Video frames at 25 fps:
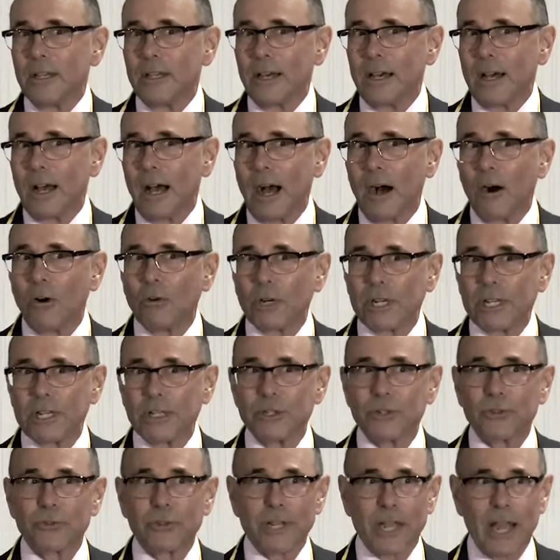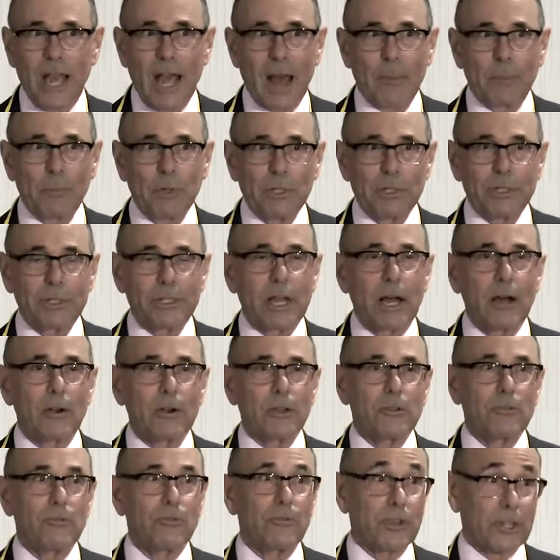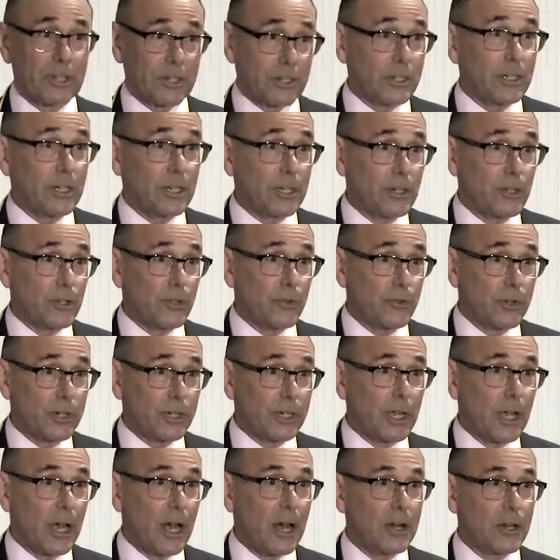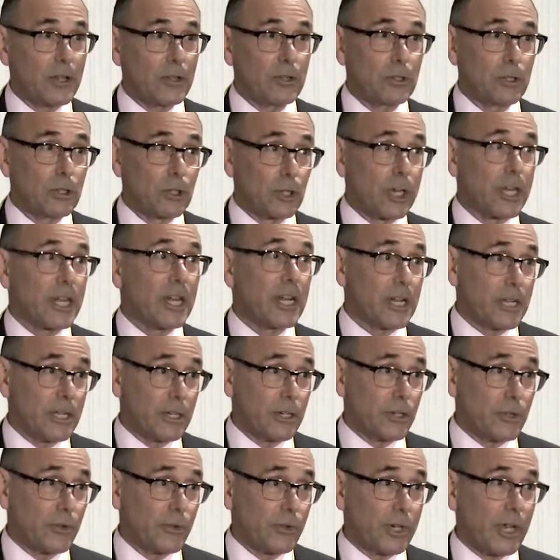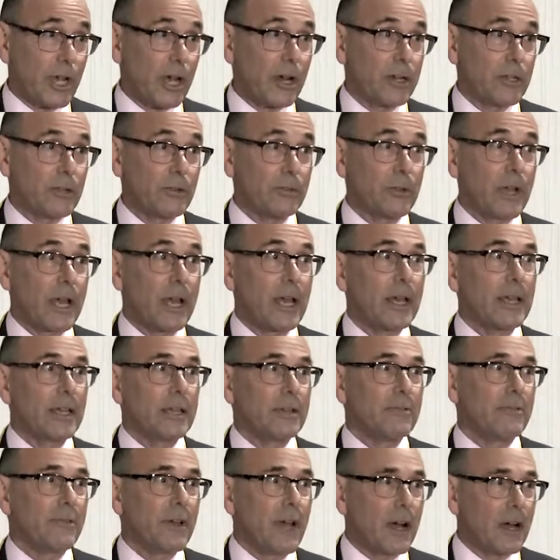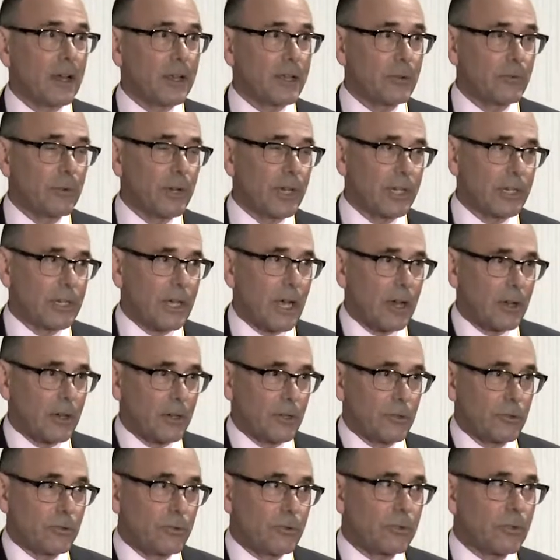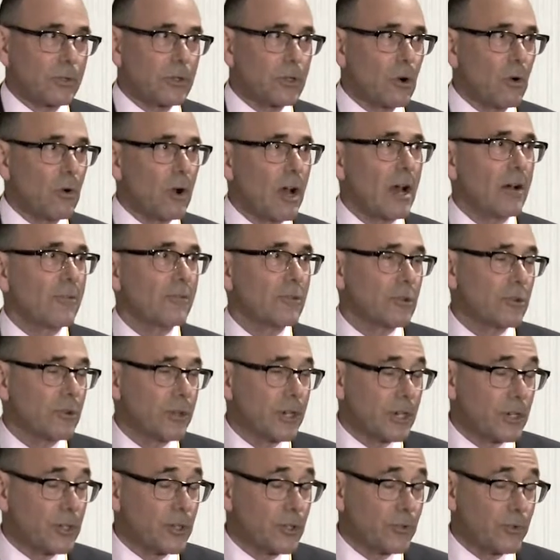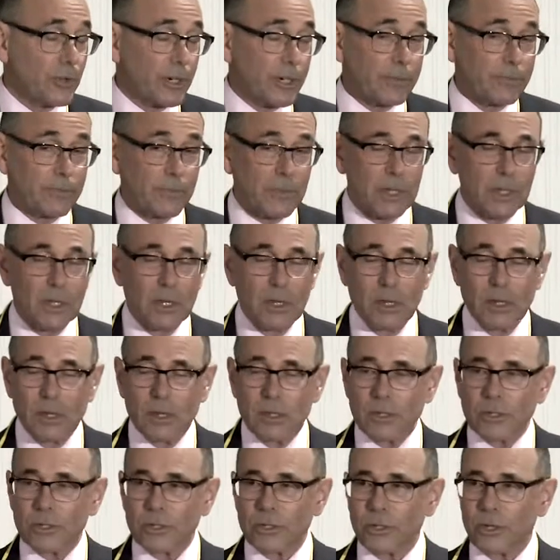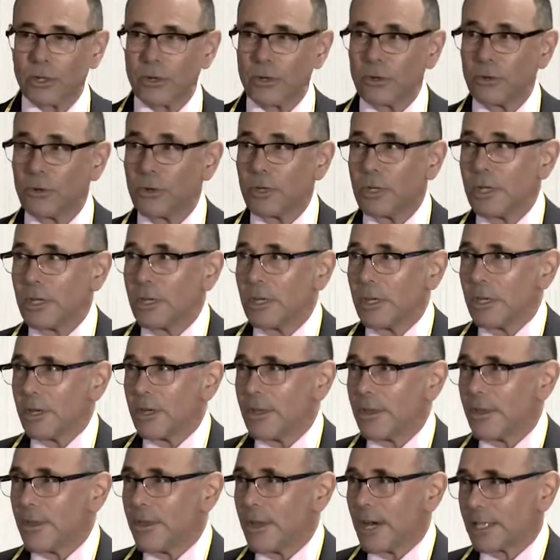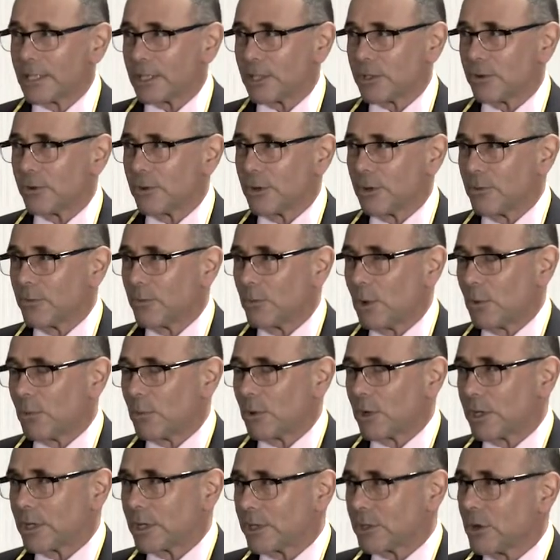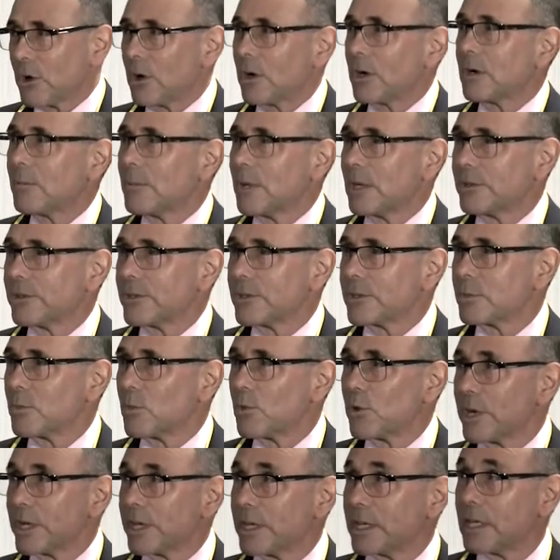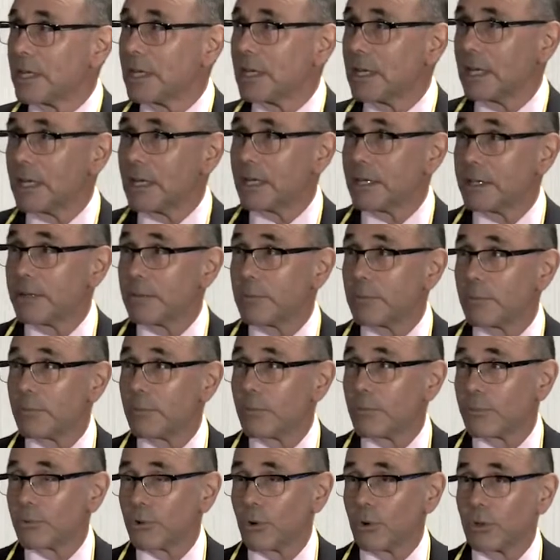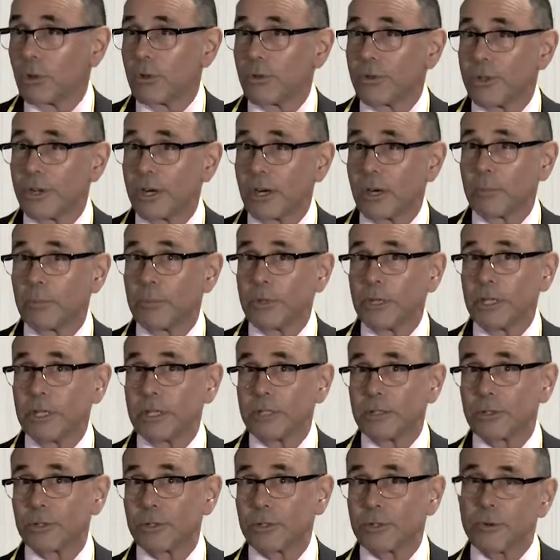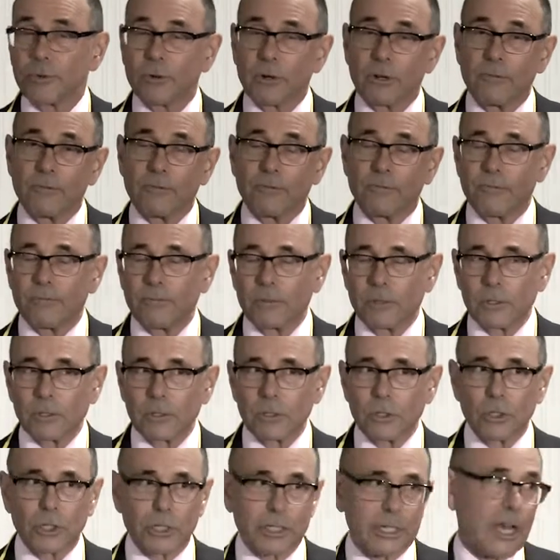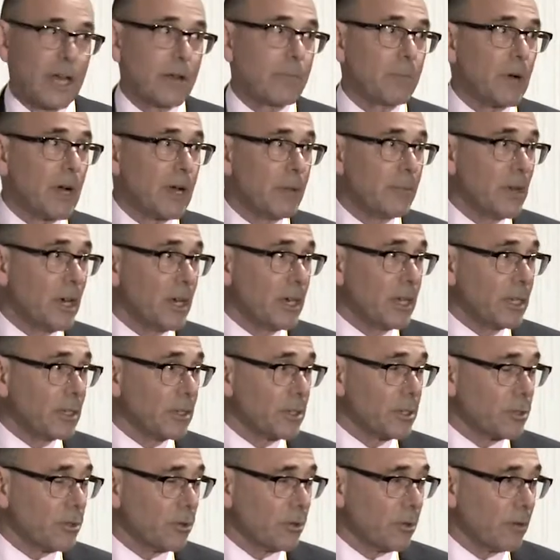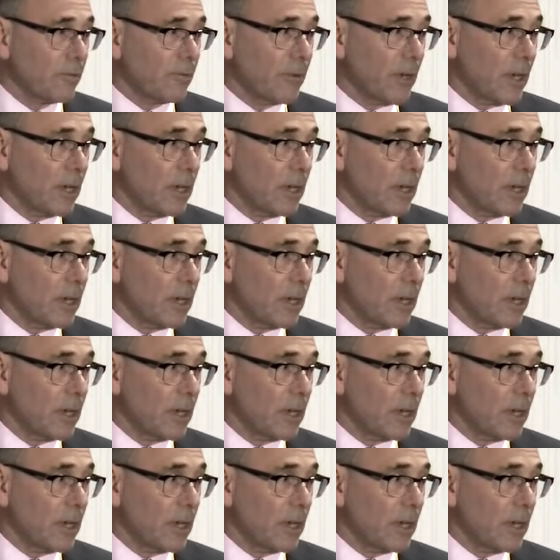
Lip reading: how an injury happens. How do you fix an injury? How do you look at an injury? How do you evaluate? How do you go after an injury? So that's sort of what we're going to talk about this morning. And prolotherapy is sort of looked at by many as sort of